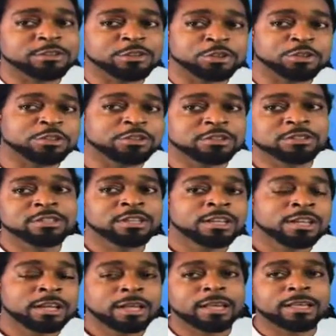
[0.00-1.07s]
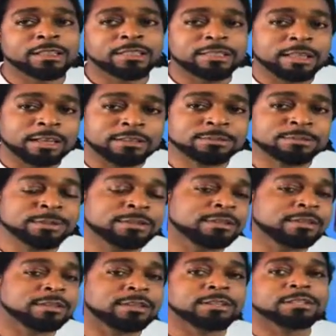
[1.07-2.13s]
goods, and that's
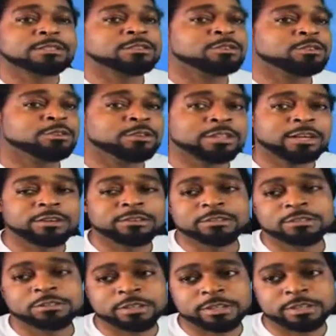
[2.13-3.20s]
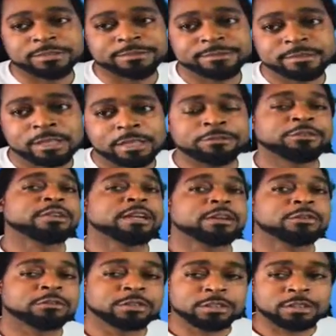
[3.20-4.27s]
basically just going down the drain if you
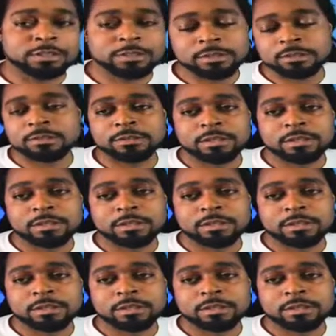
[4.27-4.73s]
can't return it.